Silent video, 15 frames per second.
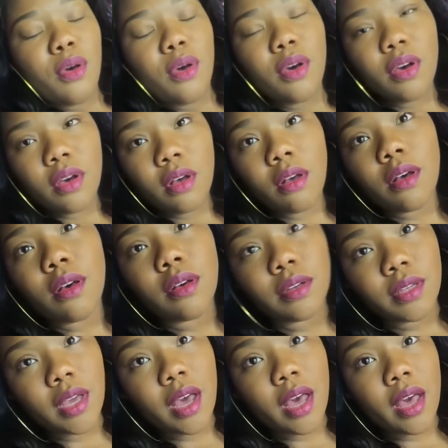oh
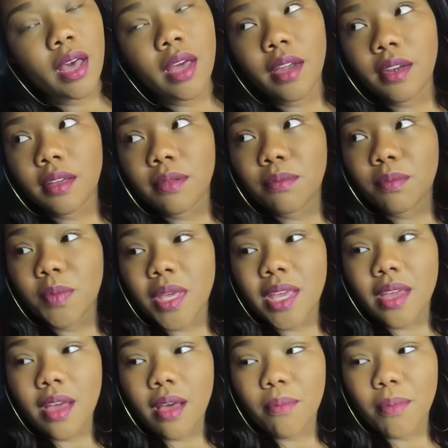god
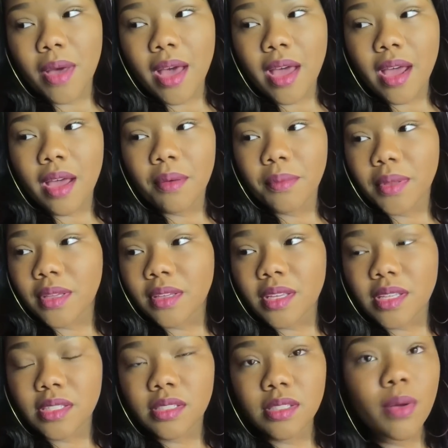being a mom
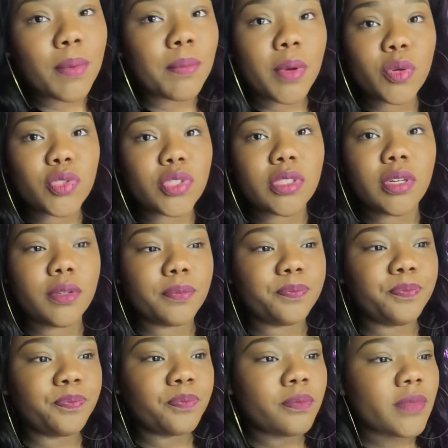is so emotional
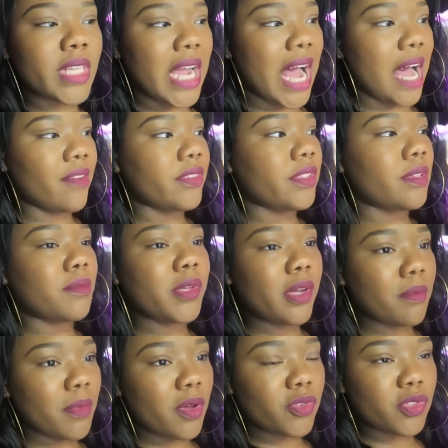having them
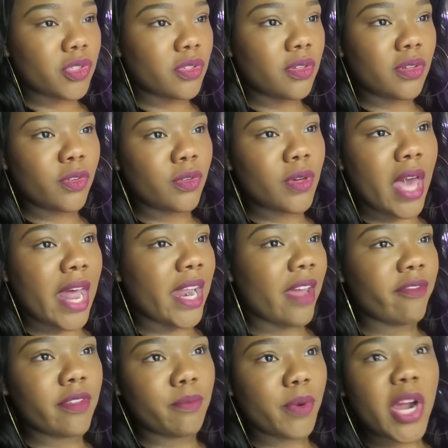you're emotional at
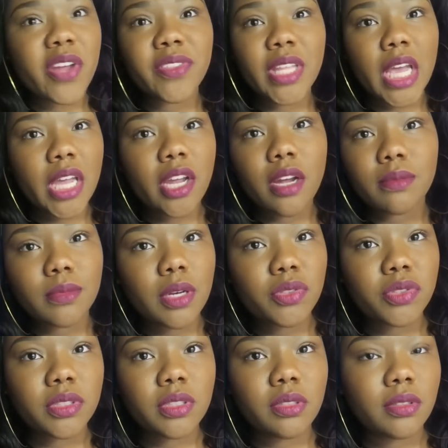every birthday you're
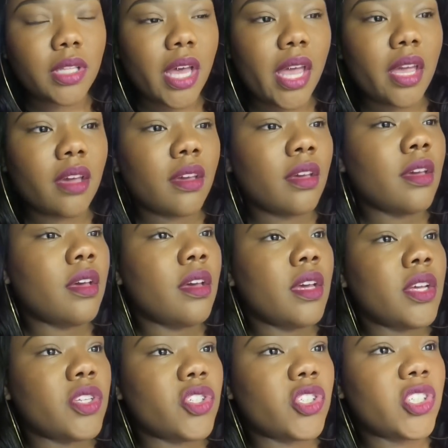emotional like
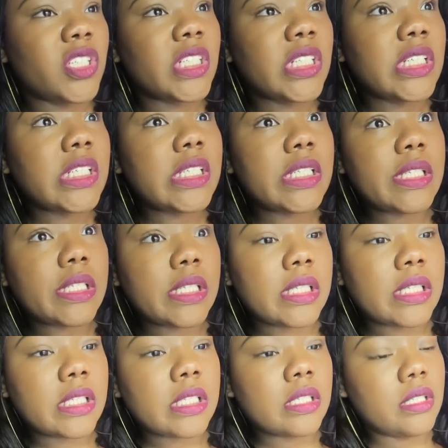
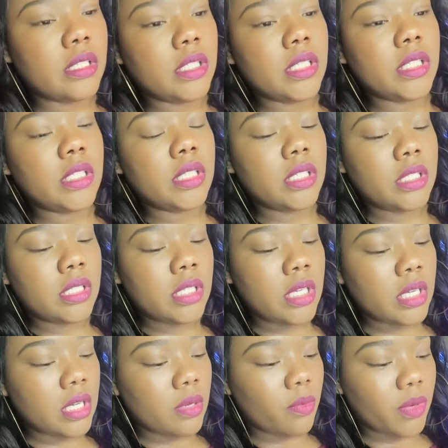jeez
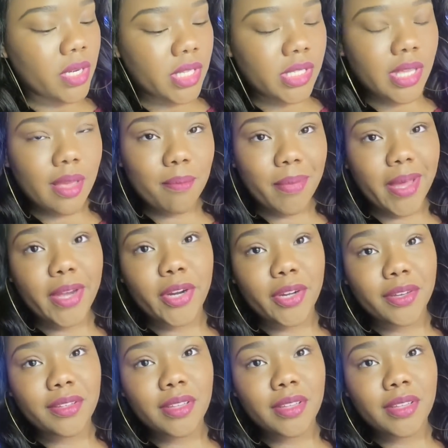when does it get better